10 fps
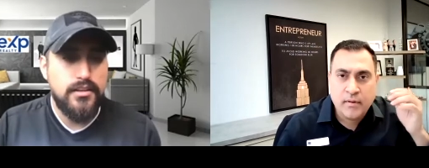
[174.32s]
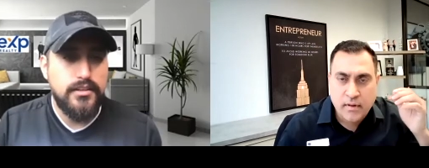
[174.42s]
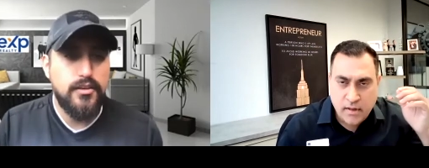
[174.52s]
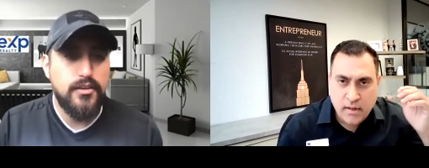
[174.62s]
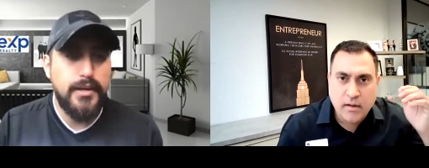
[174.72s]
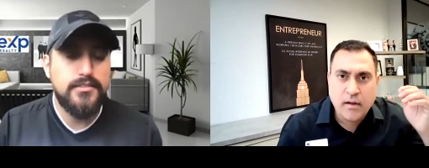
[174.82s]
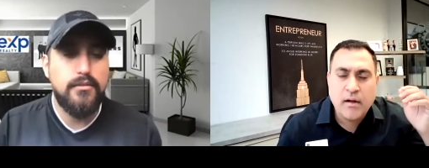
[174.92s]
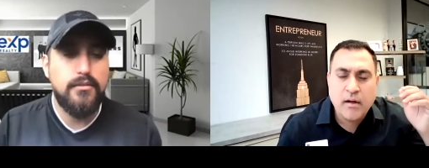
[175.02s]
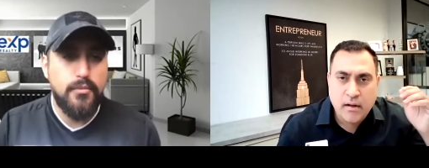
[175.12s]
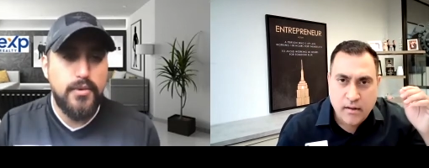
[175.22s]
Speaker 1: you know, based on
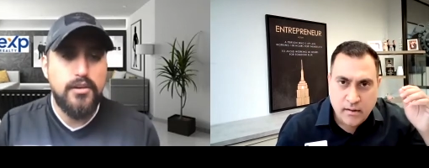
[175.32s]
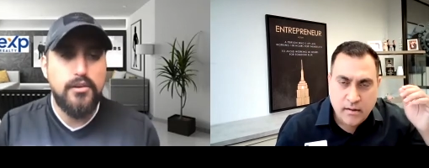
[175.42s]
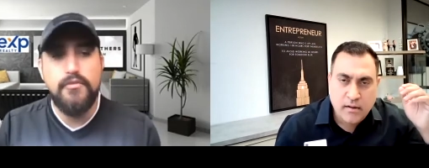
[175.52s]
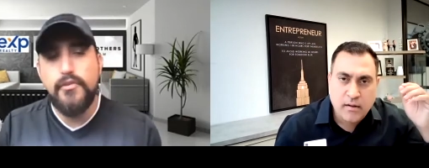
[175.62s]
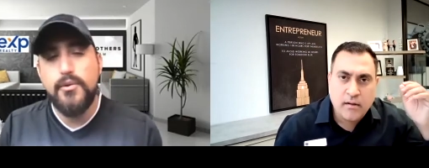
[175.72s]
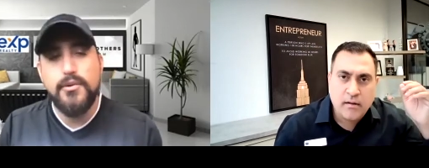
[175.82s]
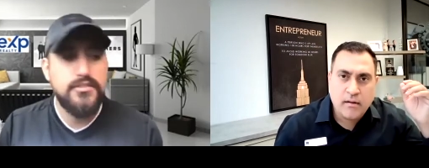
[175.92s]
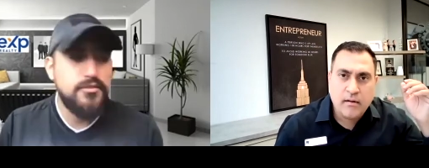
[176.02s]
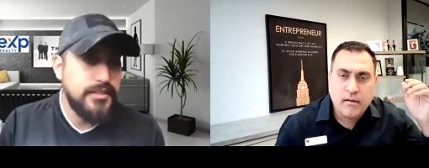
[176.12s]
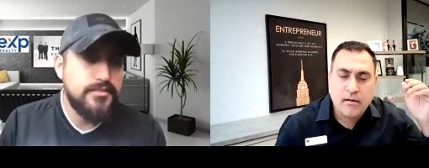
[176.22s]
what we want, or if we go
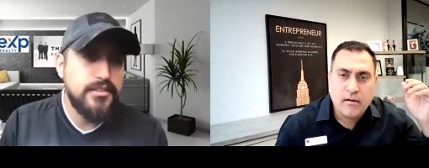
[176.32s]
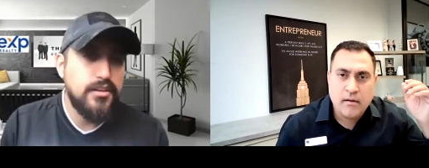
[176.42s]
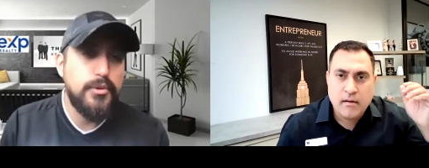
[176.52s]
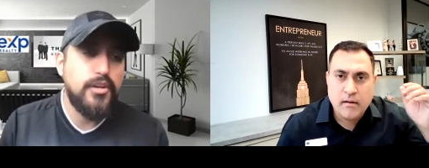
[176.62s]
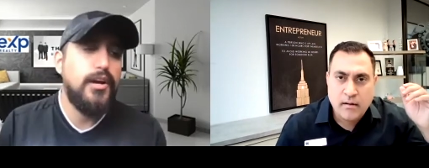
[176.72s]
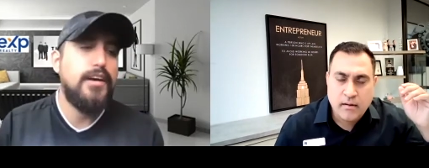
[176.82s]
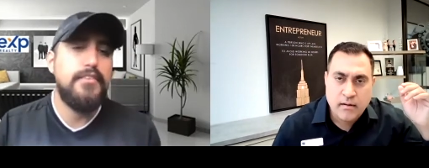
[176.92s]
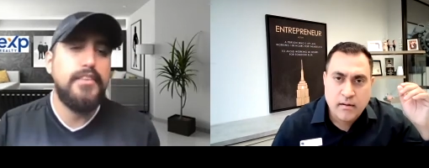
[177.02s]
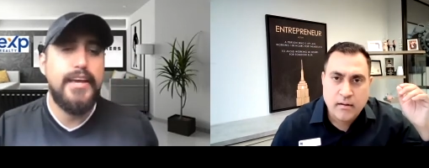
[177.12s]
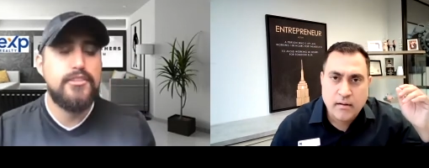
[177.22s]
into resale, we don't have
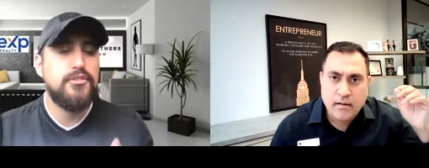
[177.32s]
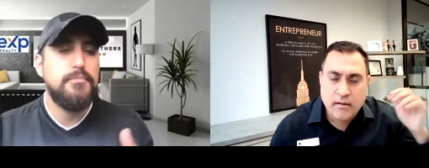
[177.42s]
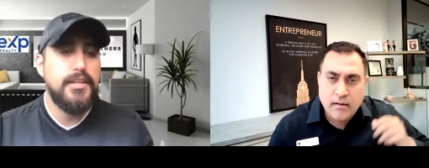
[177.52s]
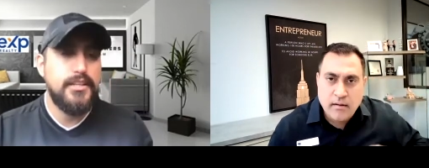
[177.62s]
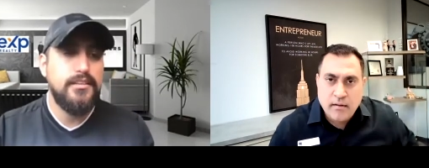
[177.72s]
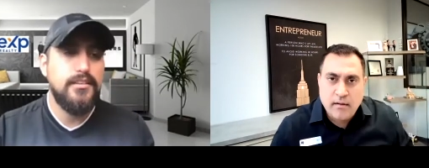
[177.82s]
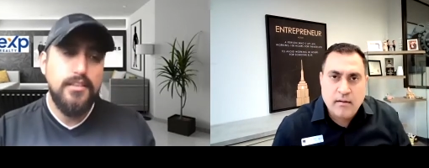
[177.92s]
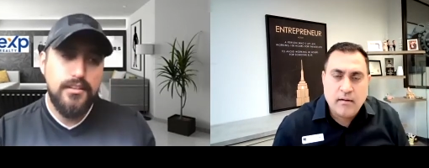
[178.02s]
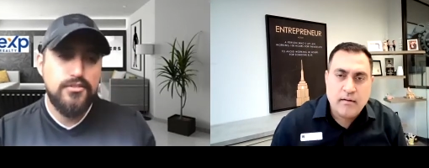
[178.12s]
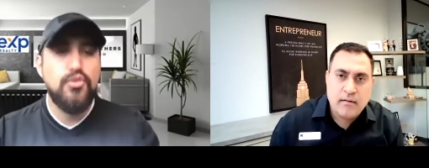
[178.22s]
the extra money
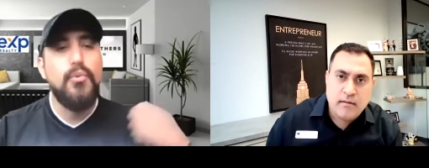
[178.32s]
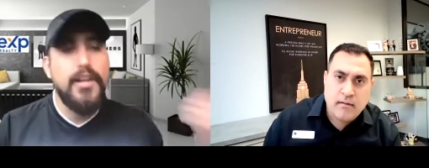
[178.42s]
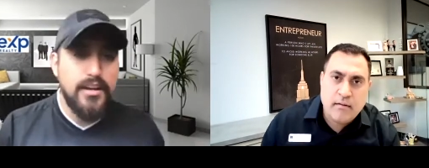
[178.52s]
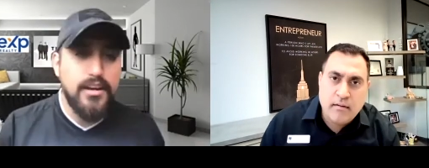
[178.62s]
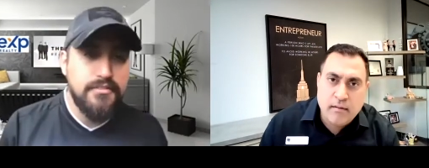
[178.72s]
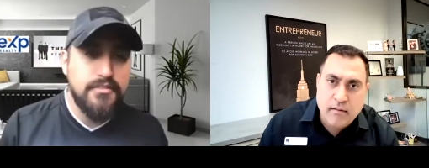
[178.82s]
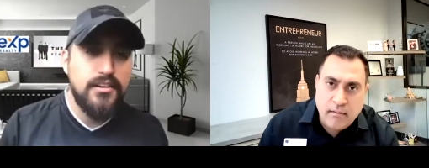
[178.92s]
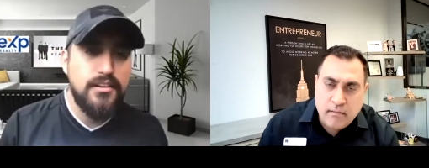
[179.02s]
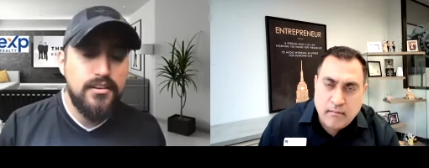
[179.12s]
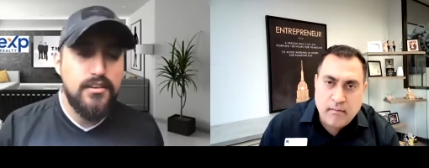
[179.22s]
to win an offer,
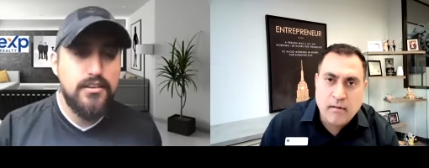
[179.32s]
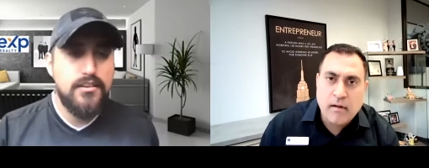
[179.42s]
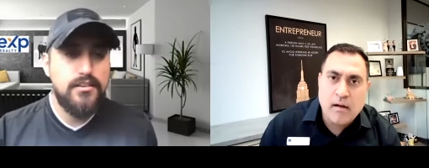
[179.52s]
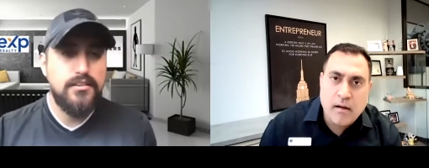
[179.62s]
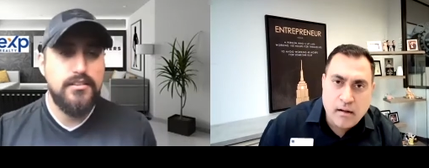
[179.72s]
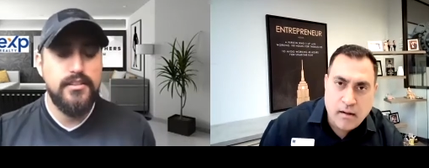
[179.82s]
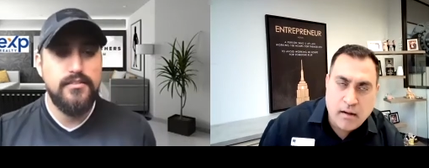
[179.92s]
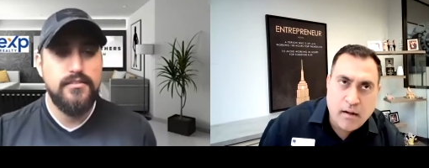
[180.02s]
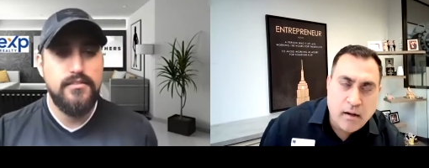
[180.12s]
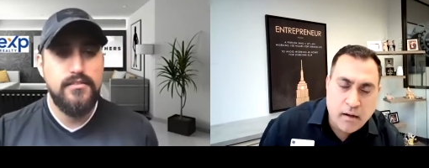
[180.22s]
you
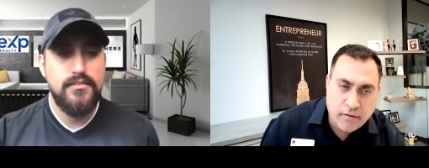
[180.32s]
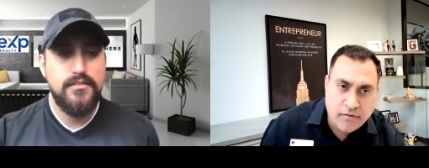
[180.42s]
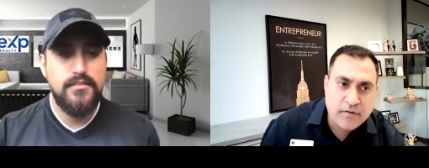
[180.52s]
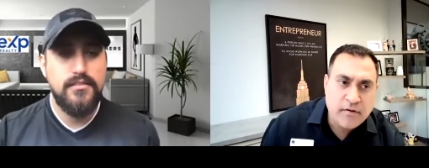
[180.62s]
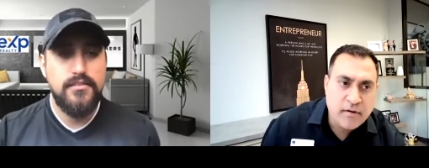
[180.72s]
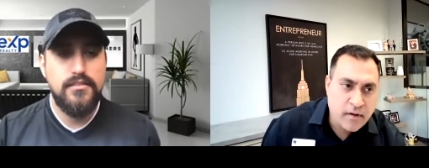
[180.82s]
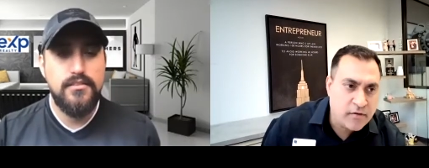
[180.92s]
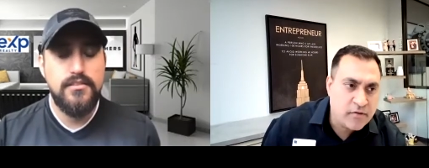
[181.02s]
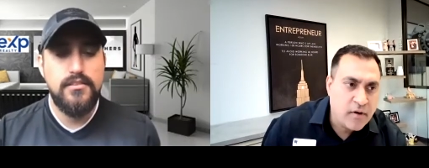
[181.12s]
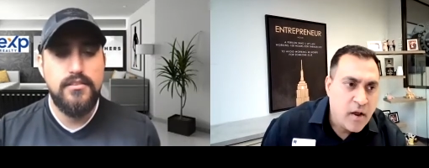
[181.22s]
know?
Speaker 2: Understood,
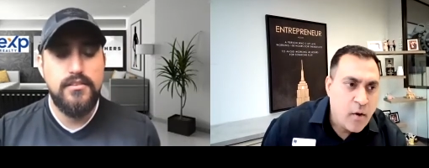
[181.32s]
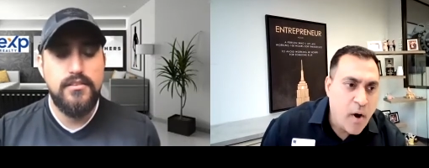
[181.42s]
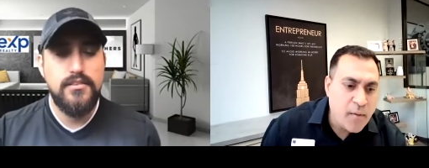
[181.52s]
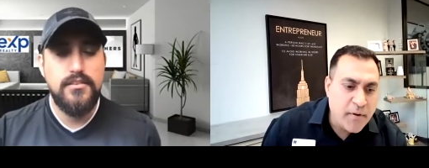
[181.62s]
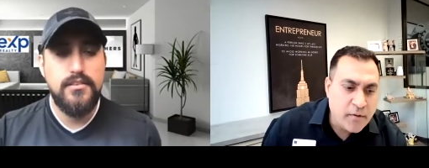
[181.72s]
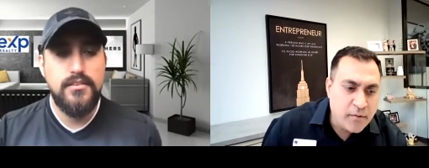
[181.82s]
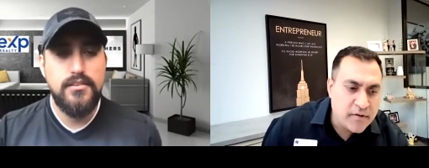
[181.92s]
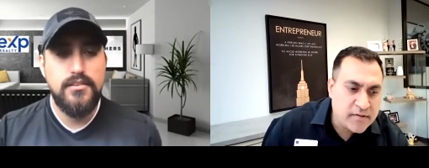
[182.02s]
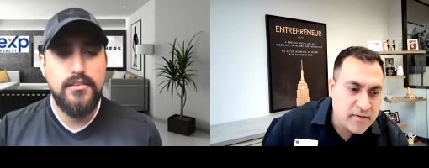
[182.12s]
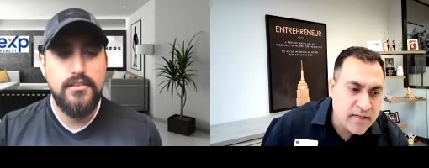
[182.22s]
understood. Why don't we do
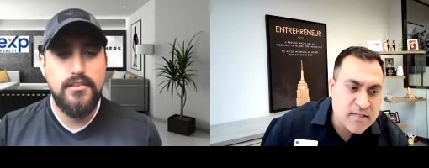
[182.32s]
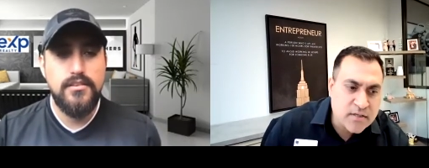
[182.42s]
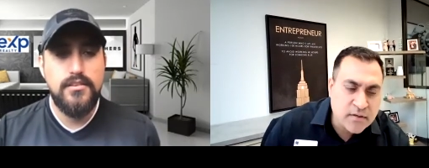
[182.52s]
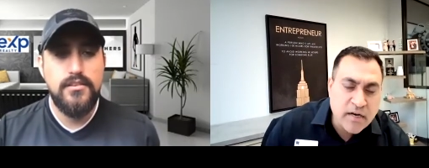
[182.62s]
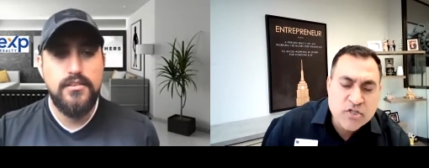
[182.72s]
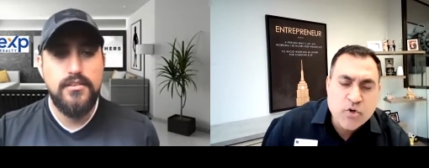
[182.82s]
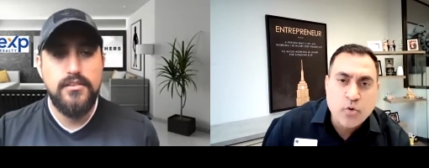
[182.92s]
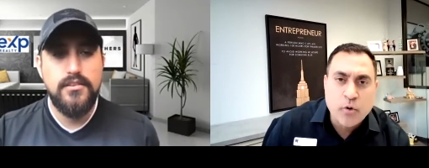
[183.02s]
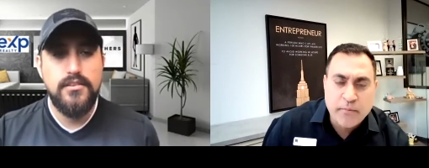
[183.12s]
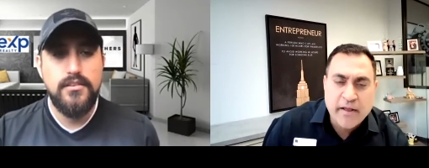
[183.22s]
this? Let's, let's do
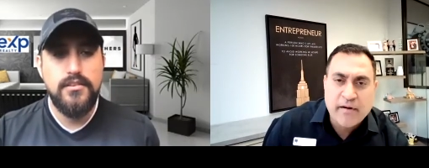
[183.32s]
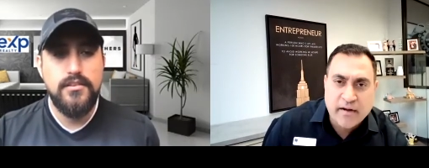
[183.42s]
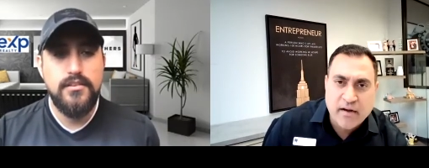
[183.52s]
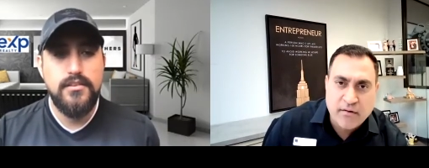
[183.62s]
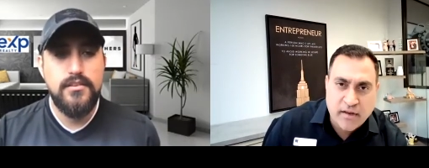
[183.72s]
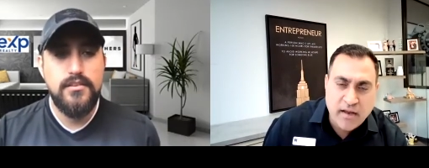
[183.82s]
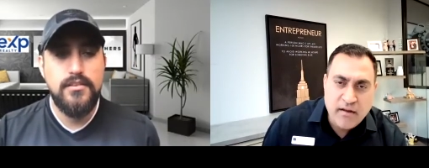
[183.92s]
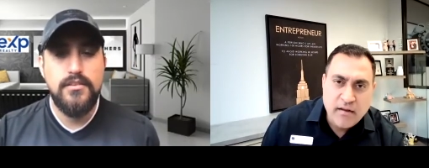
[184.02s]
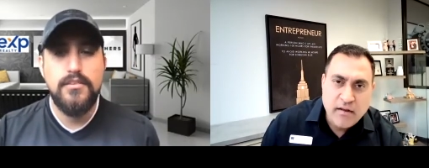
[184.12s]
role-playing right now, okay?